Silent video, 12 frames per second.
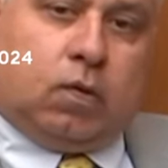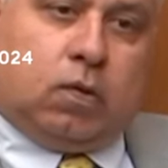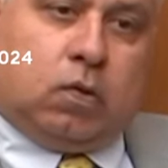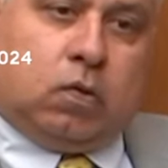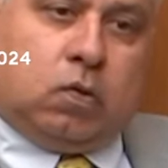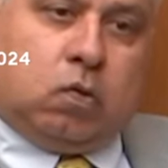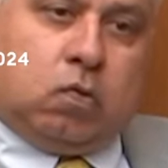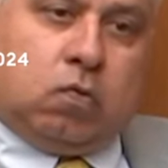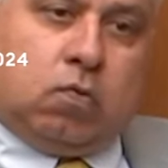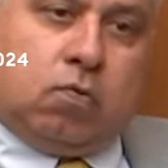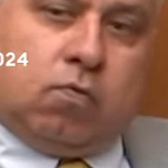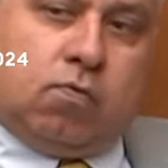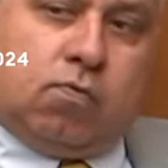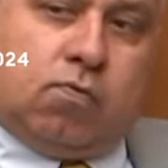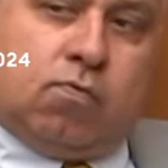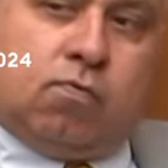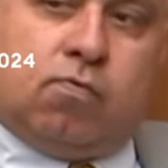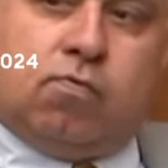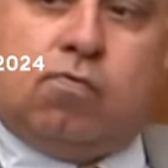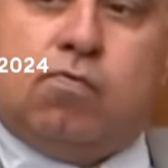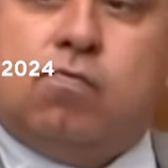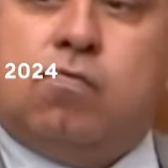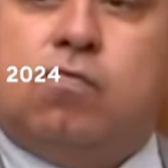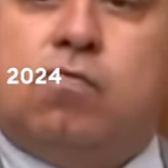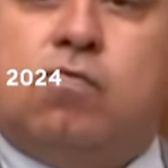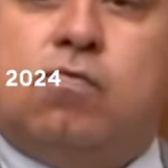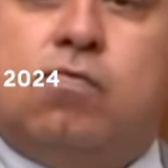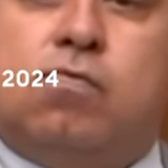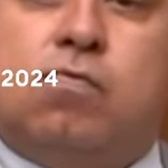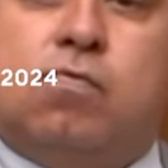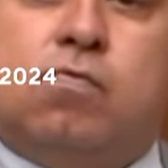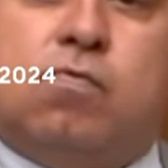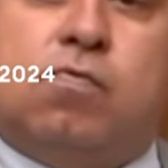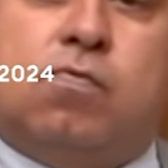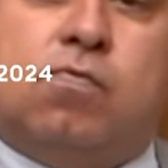No words are spoken by the person on screen.